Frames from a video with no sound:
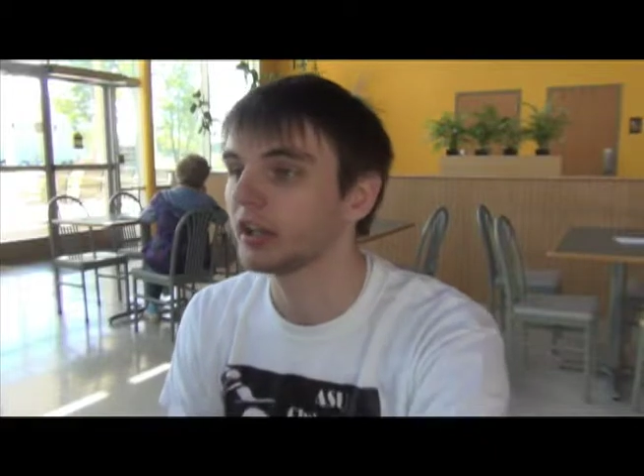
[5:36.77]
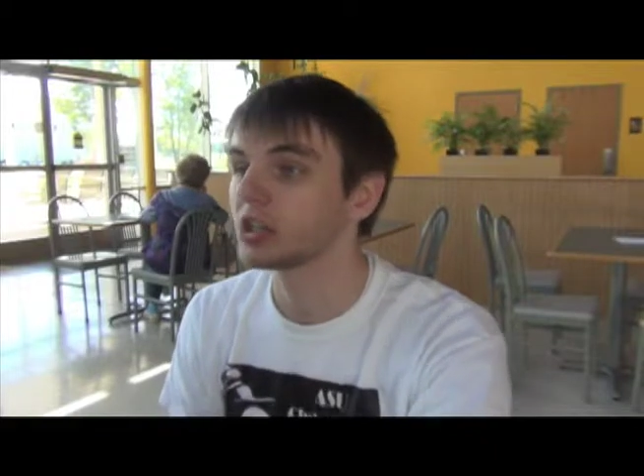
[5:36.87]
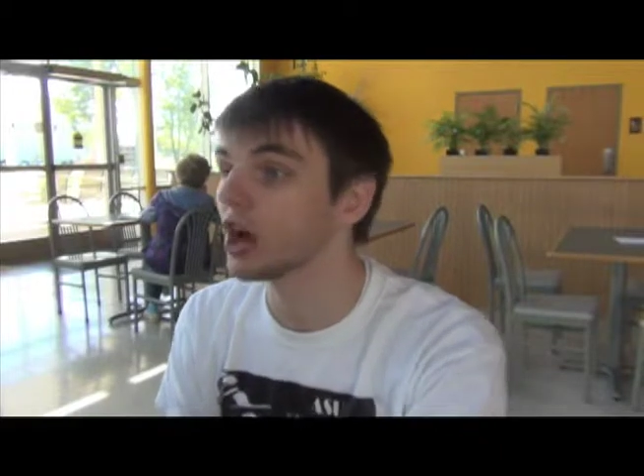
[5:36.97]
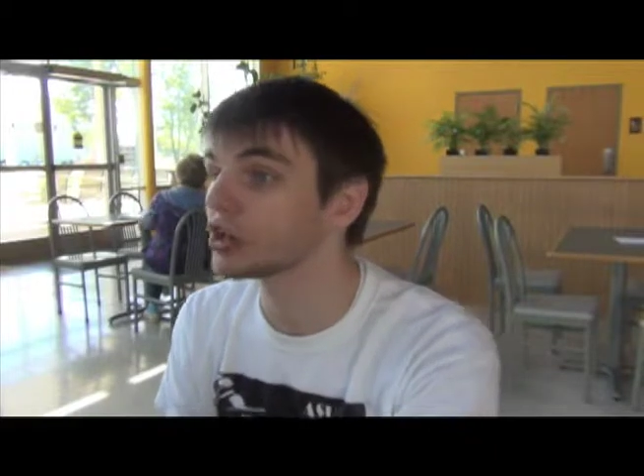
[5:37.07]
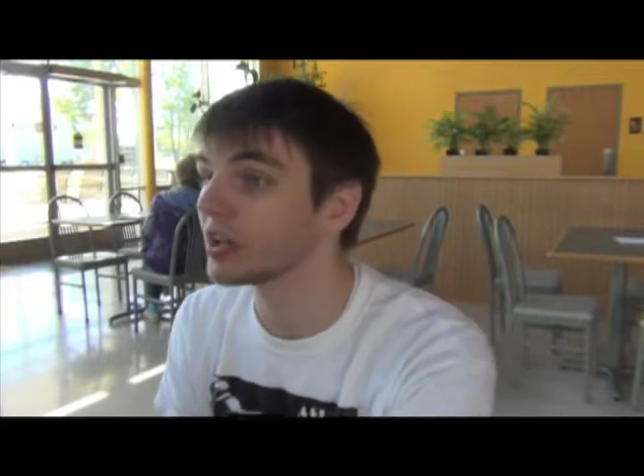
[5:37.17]

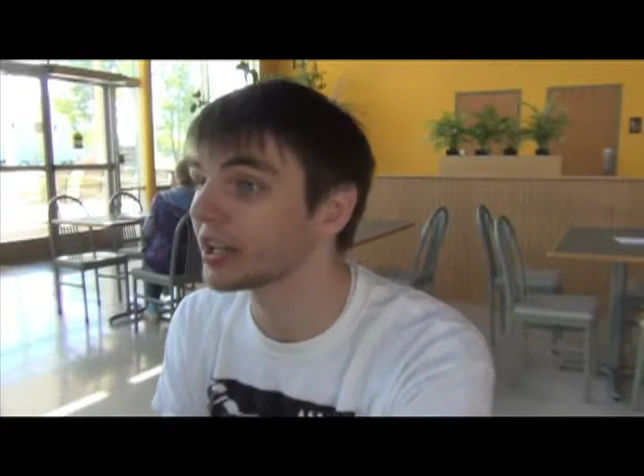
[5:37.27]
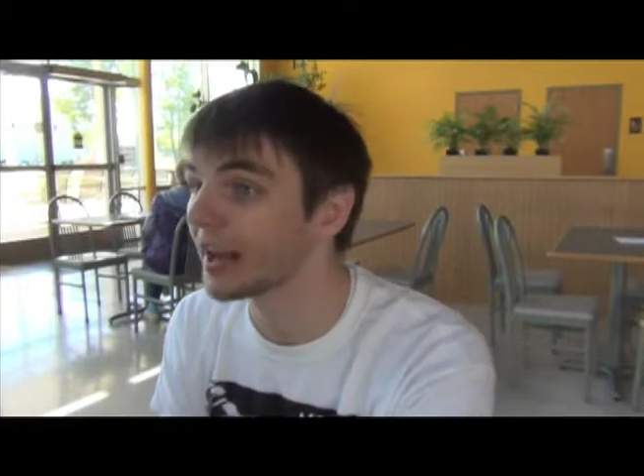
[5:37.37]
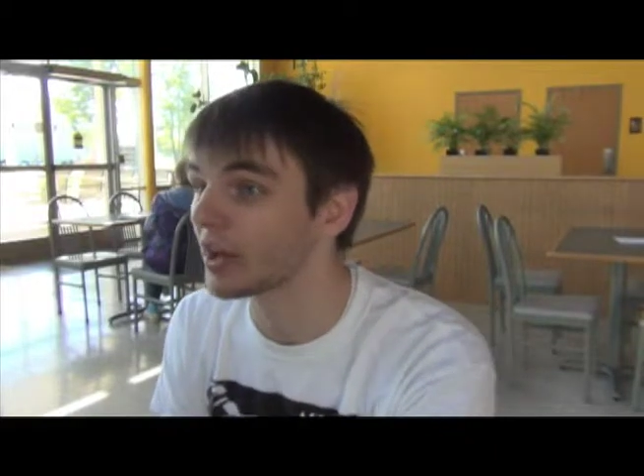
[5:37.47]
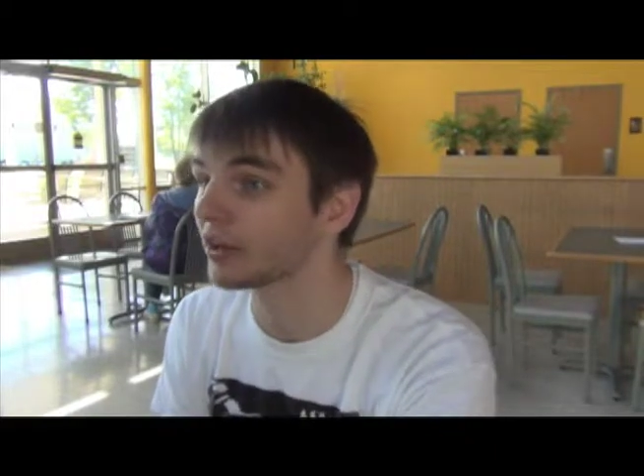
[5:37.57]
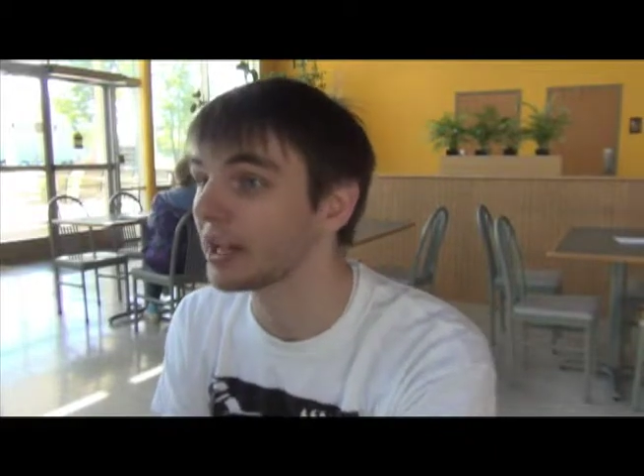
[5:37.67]
She's talking to another
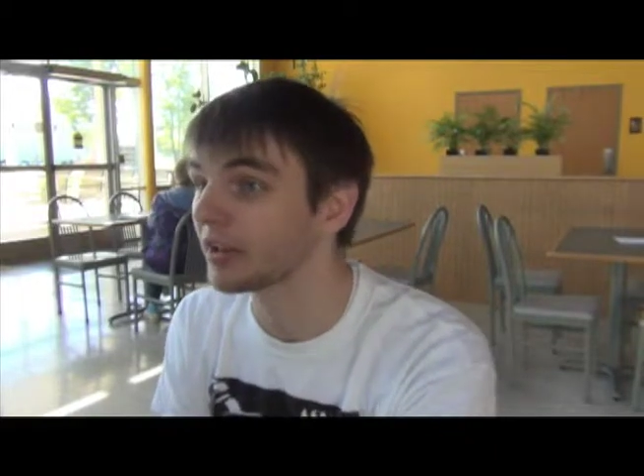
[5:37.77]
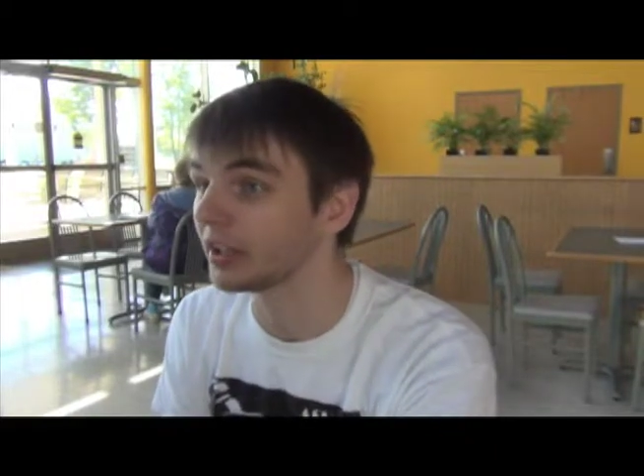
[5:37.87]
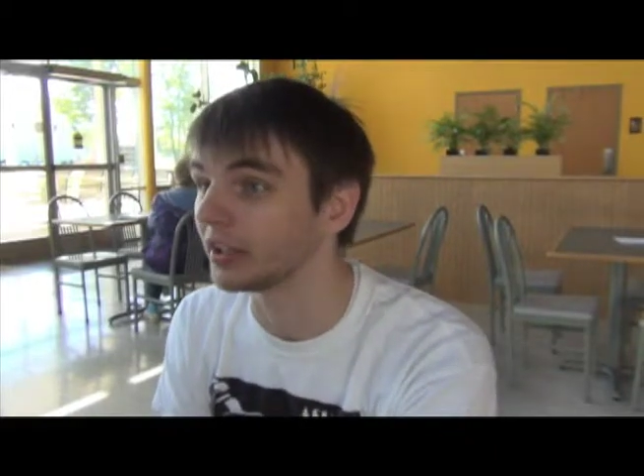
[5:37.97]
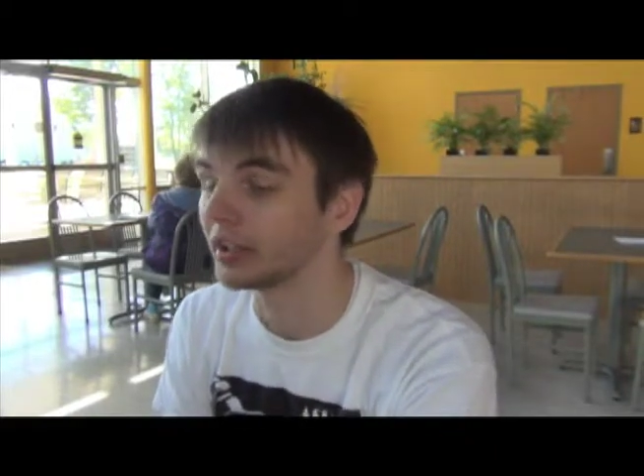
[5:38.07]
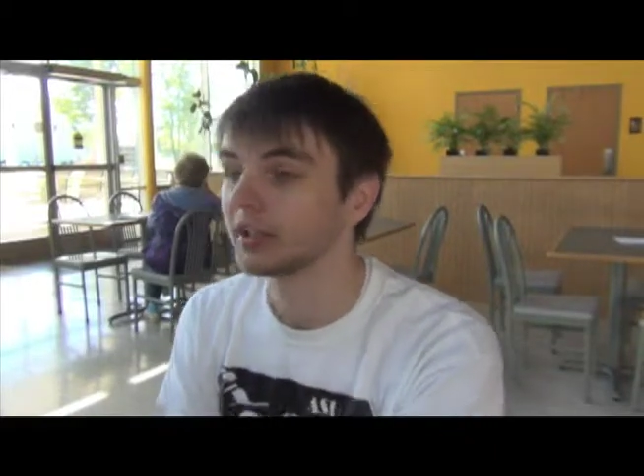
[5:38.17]
guy from
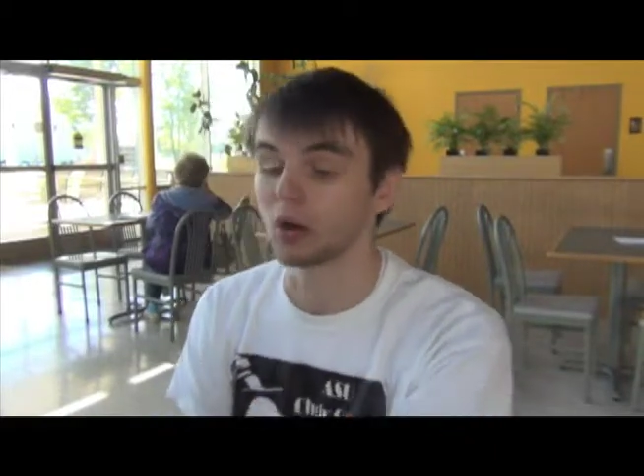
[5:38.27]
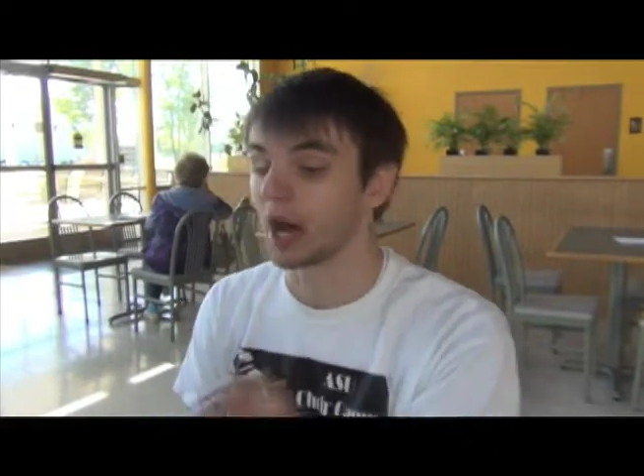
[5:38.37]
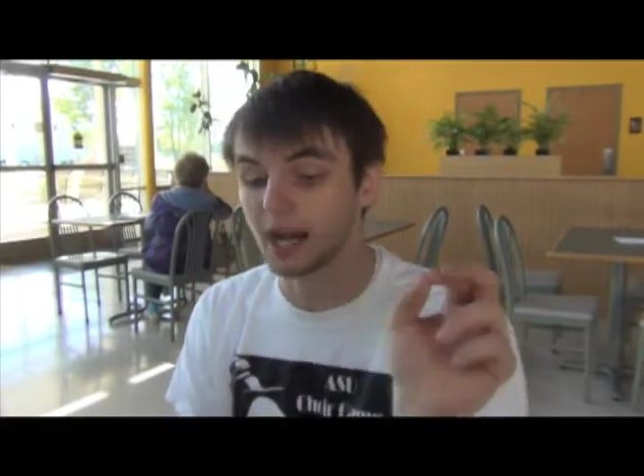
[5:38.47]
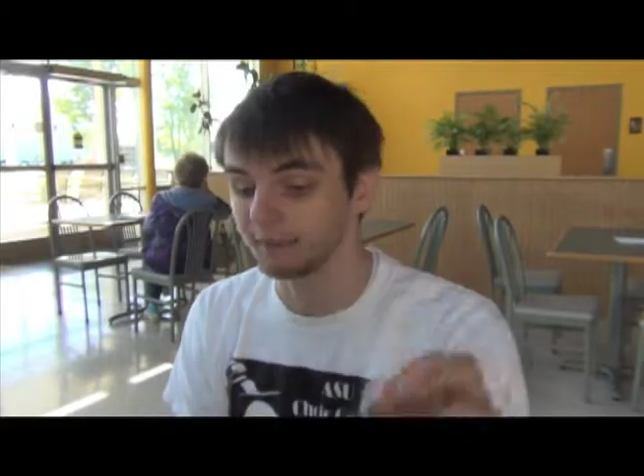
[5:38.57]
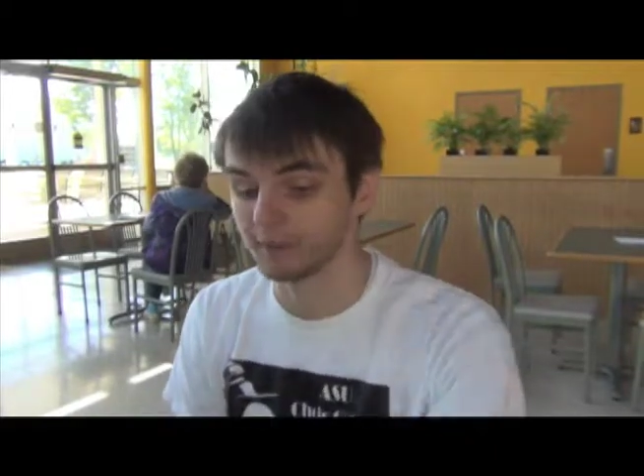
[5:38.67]
MSN. So
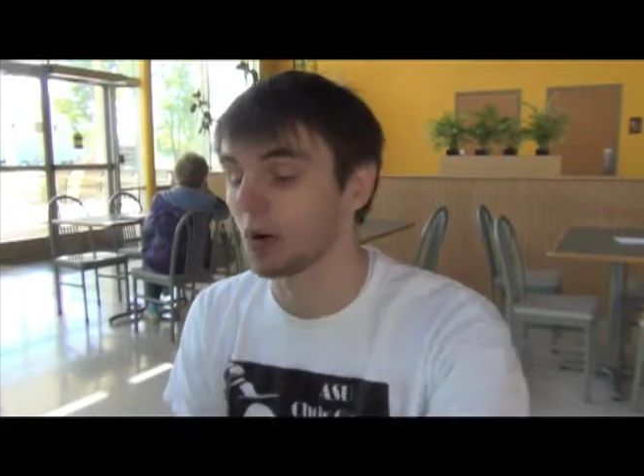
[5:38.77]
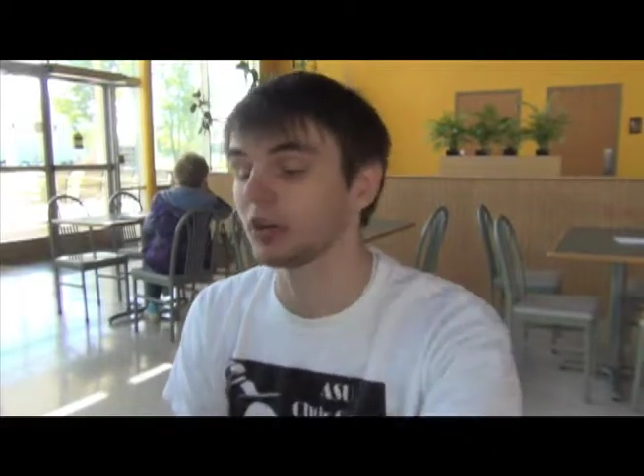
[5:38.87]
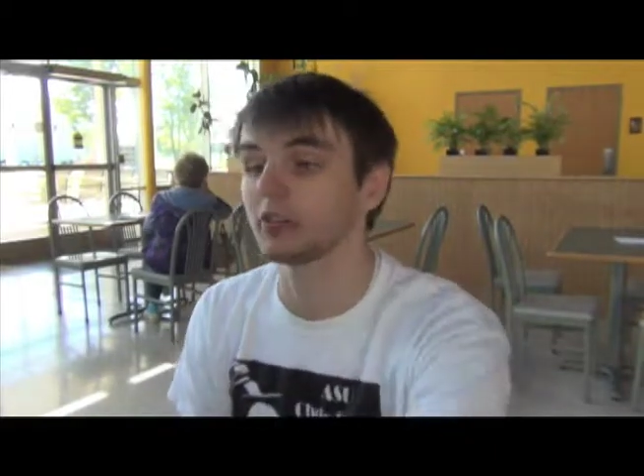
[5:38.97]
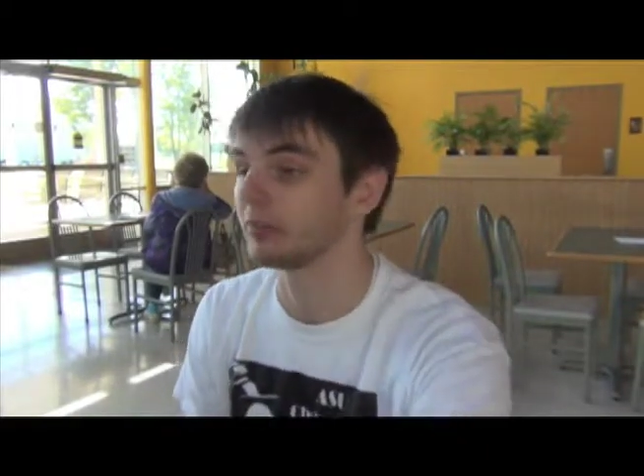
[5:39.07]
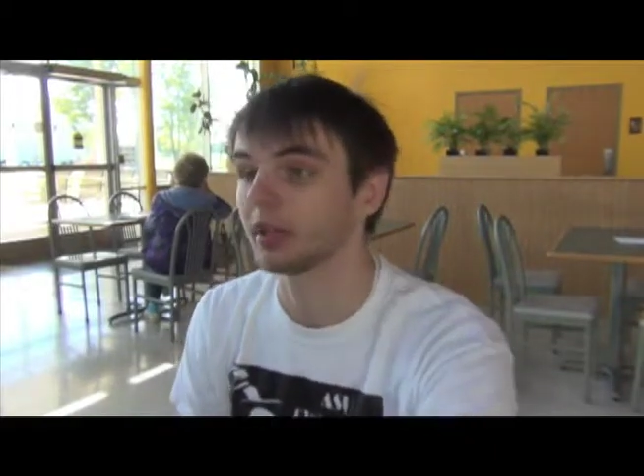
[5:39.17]
I, I
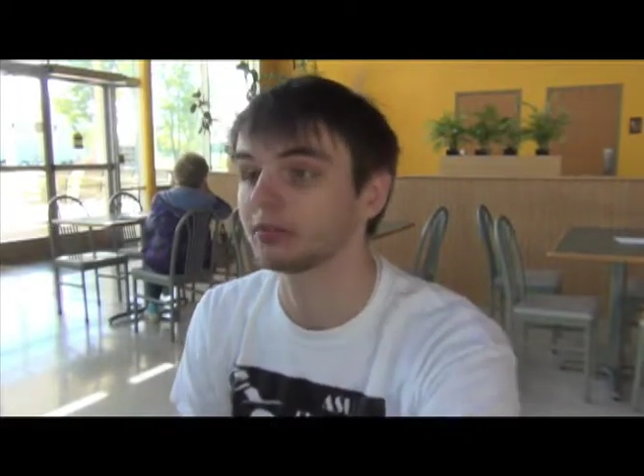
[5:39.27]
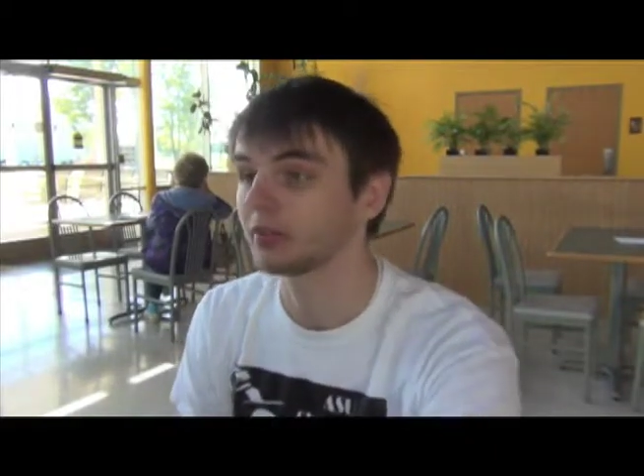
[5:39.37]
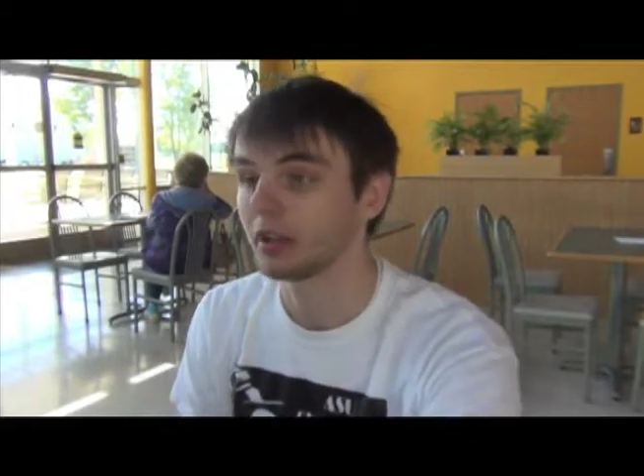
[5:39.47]
wouldn't trust man.